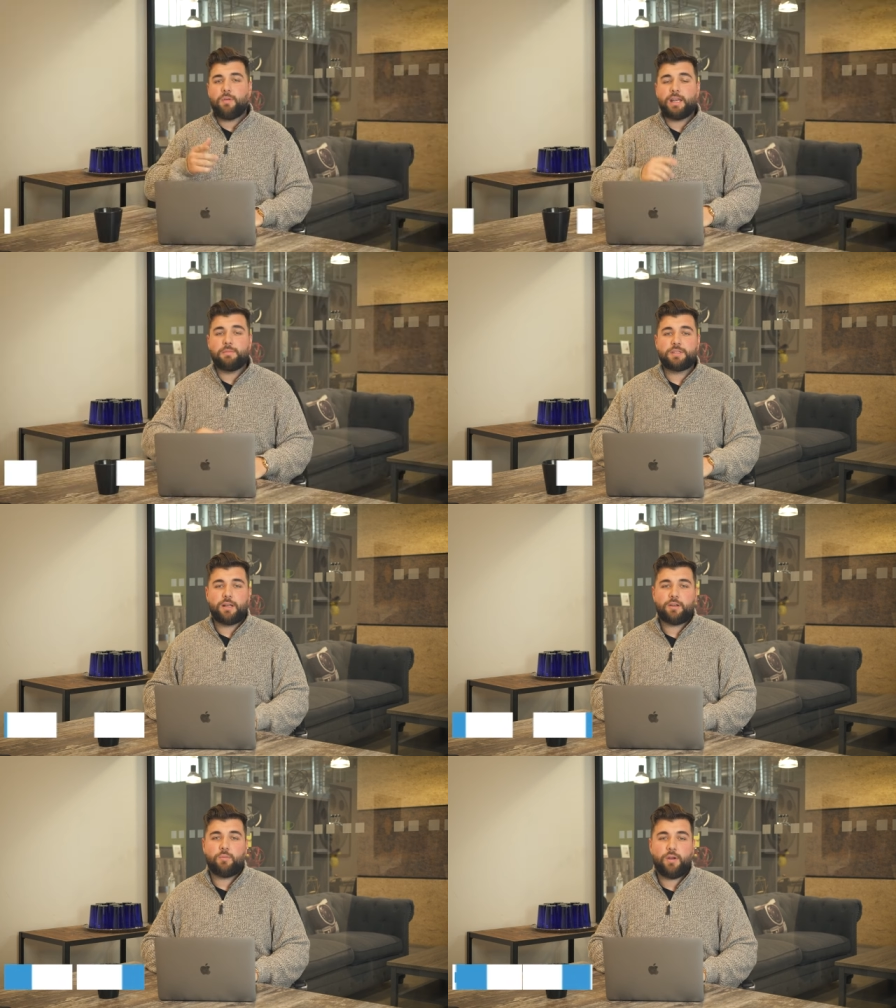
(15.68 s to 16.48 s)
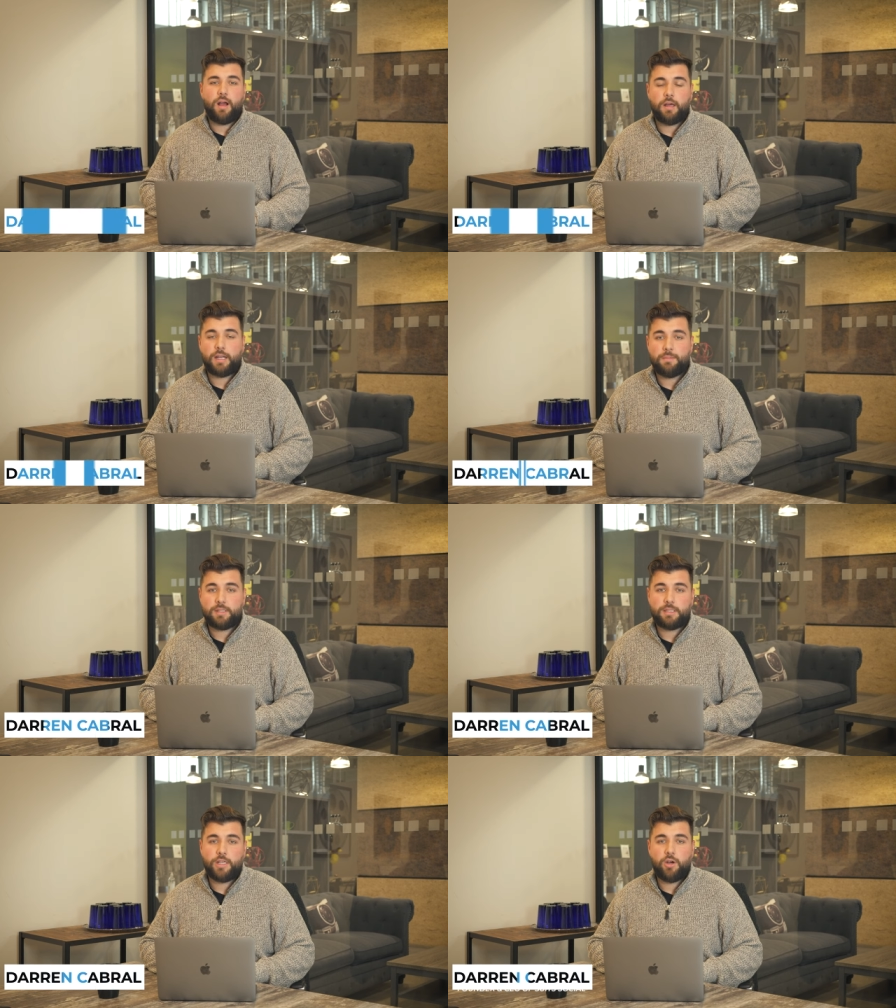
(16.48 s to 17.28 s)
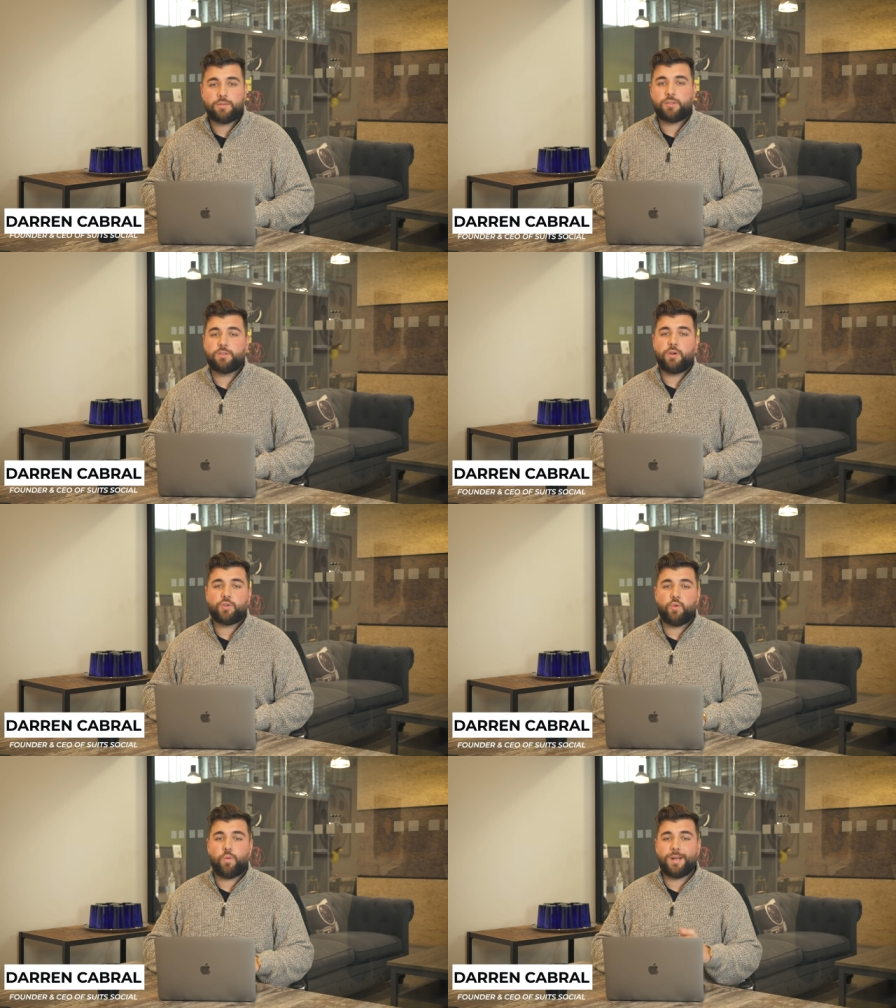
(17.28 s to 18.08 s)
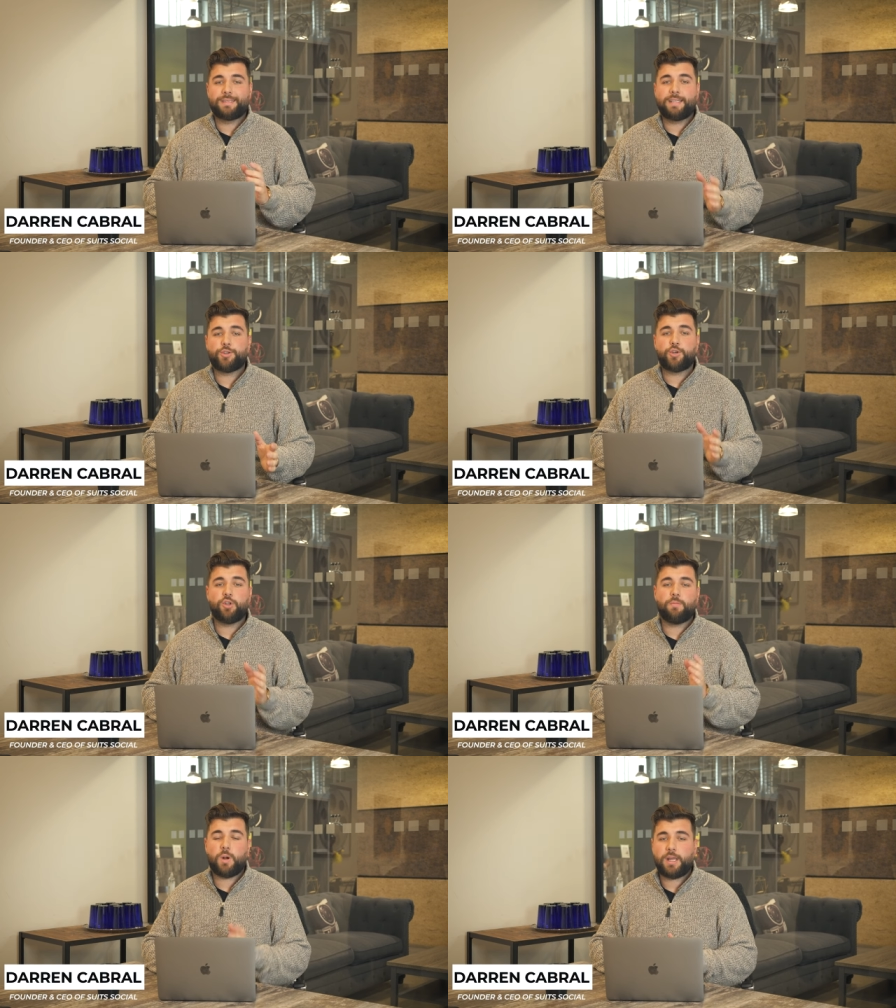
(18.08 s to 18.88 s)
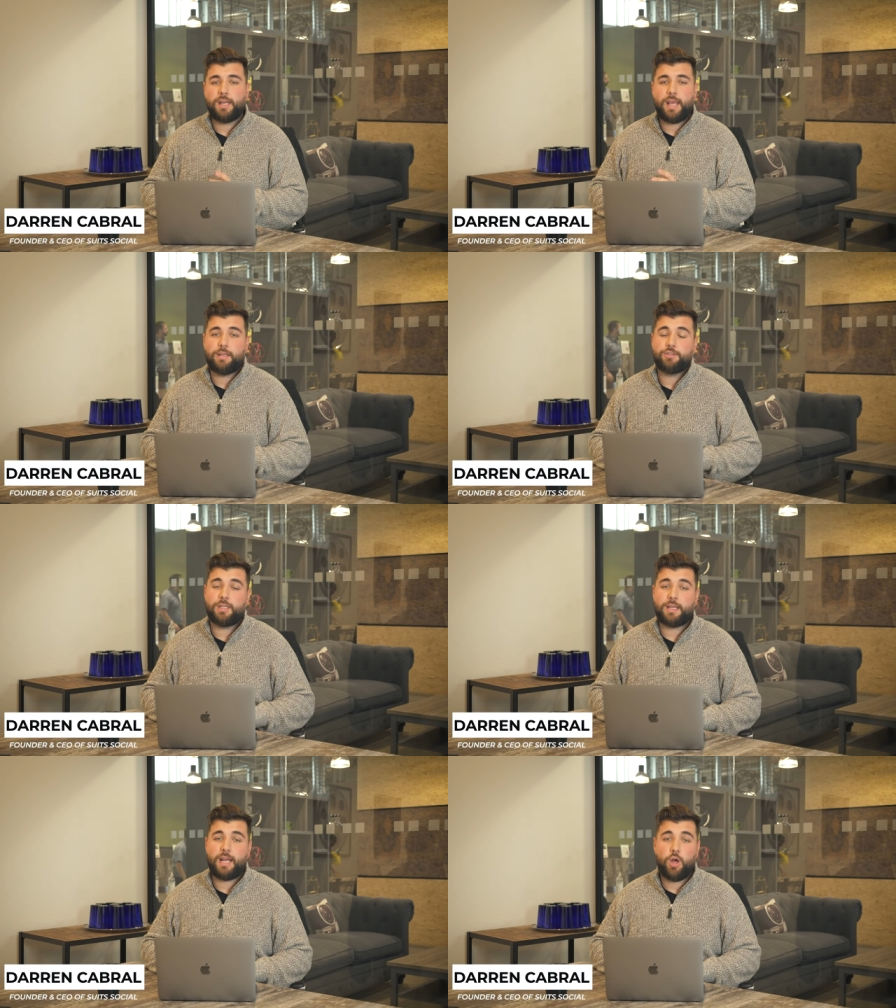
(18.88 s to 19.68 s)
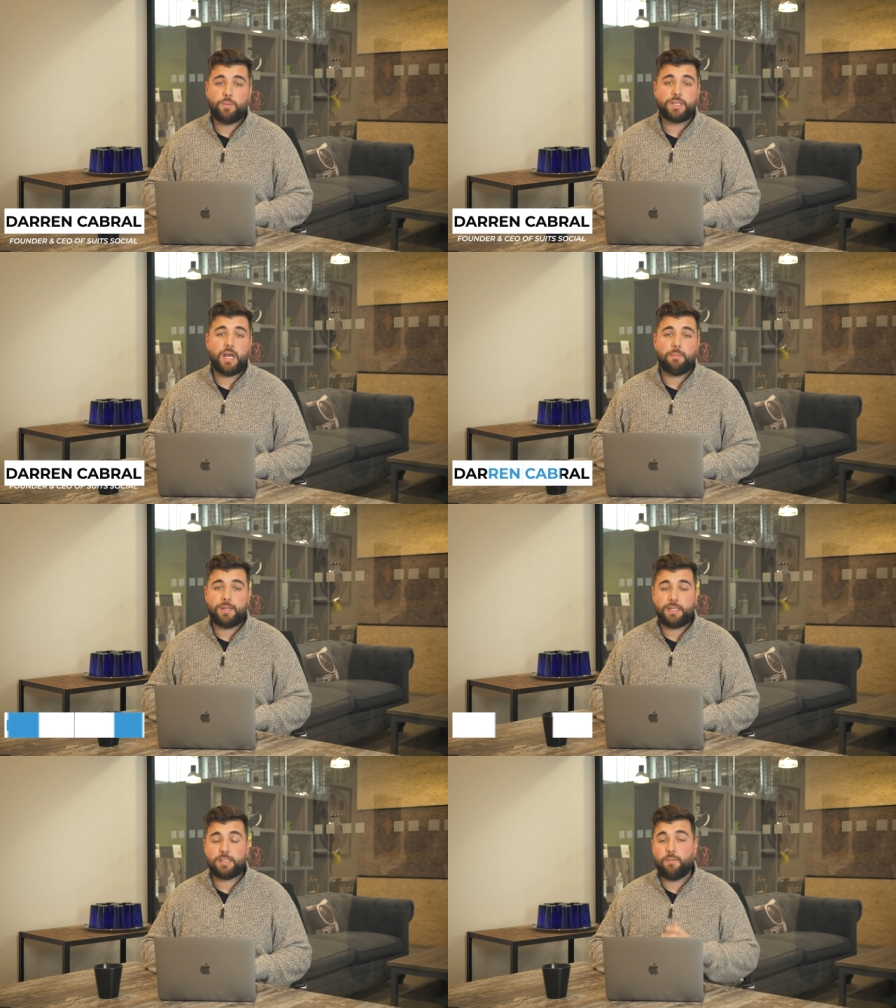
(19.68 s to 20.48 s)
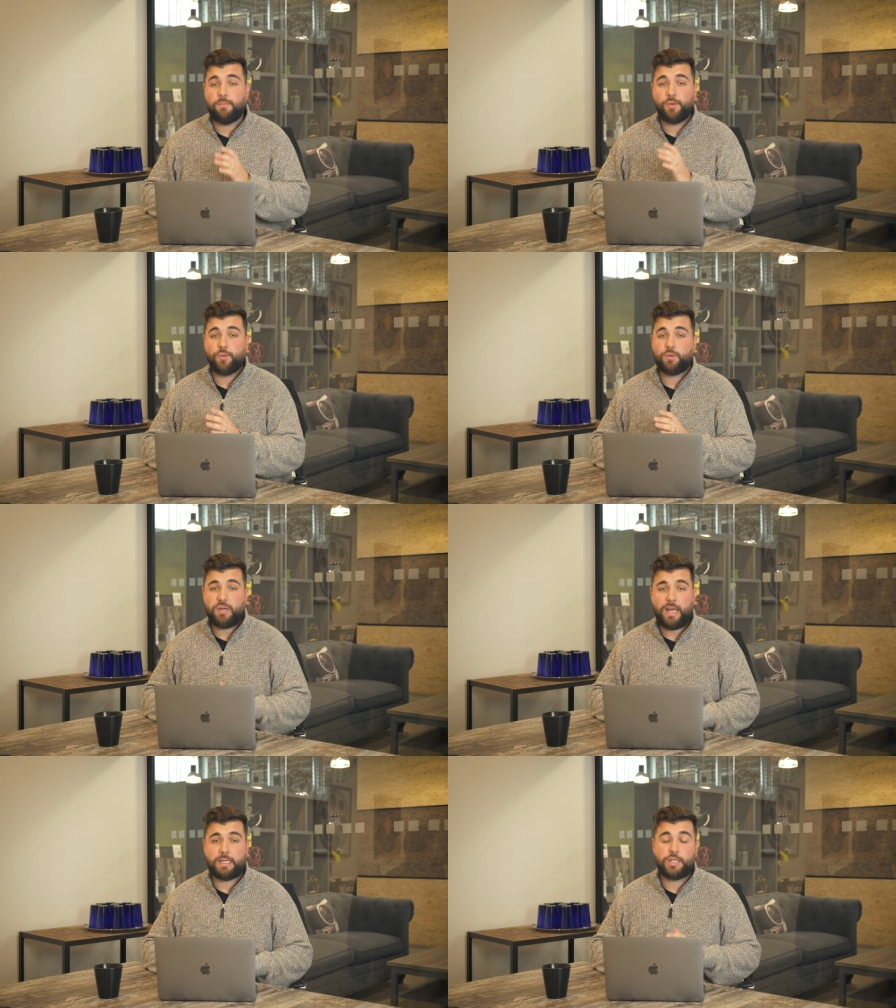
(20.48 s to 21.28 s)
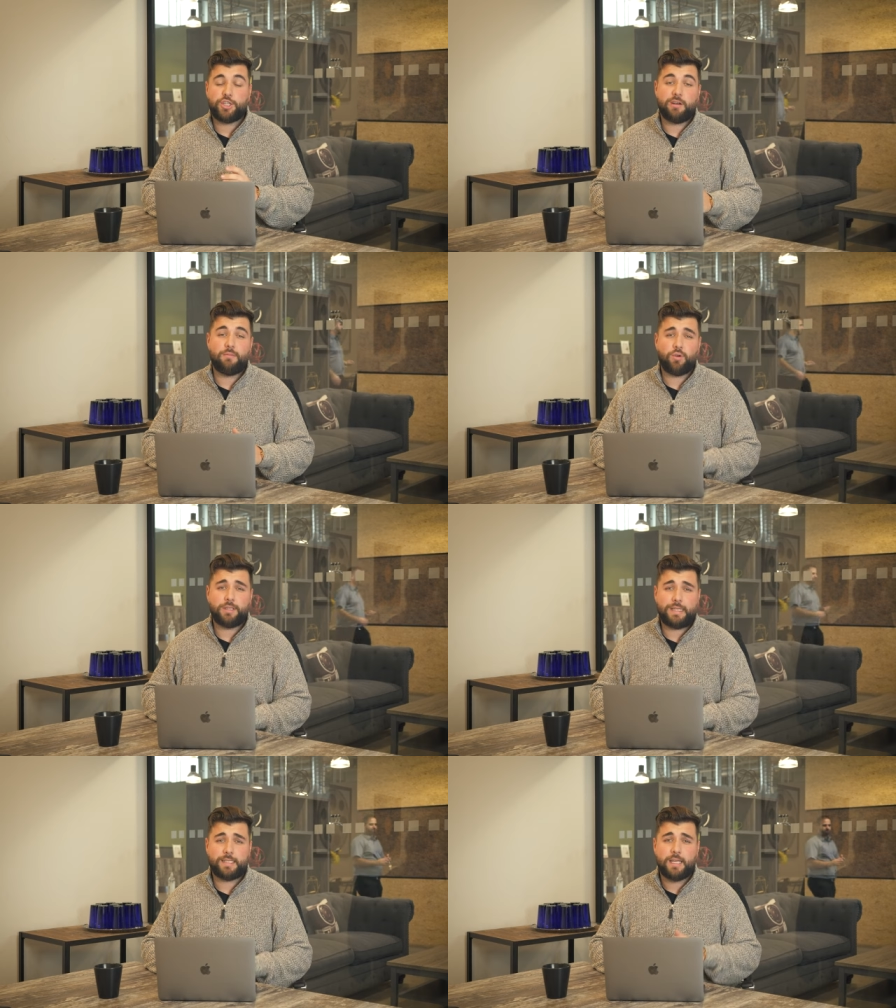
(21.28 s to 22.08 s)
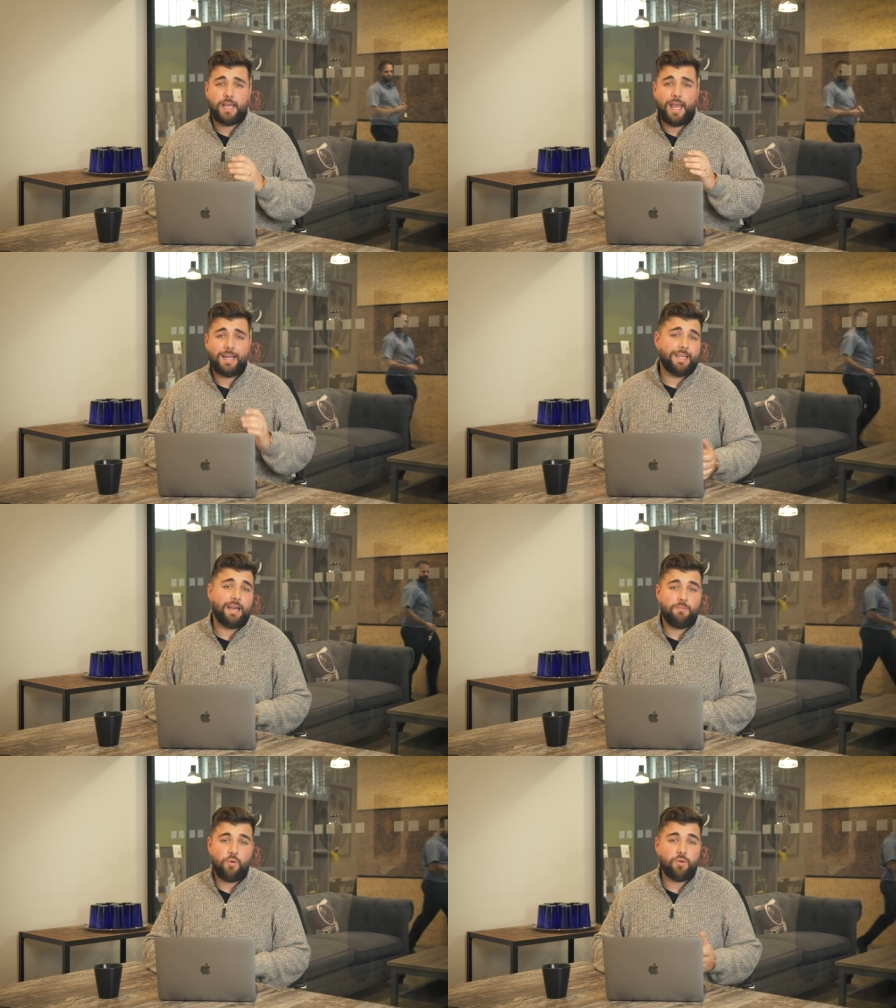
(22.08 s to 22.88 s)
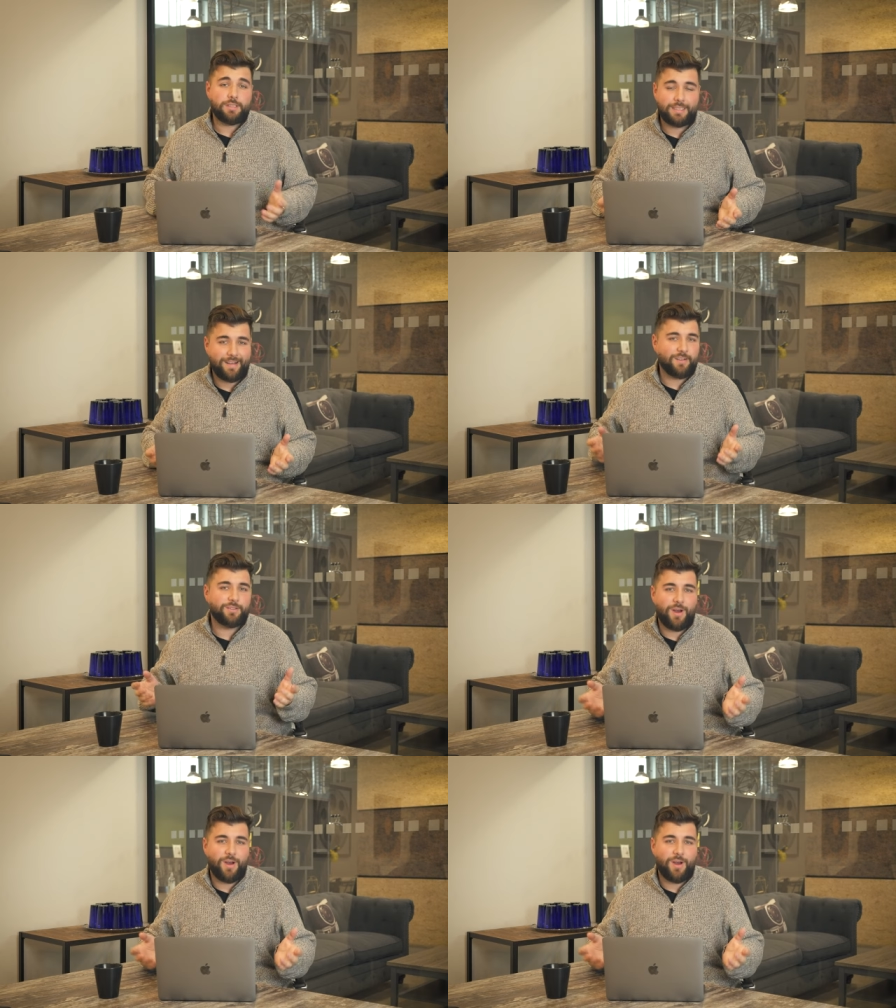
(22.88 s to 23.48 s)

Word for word: My name is Derek Cabral and I'm the C E O of Suits Social. We're a digital marketing agency that helps companies build their brand, generate more leads, and get more sales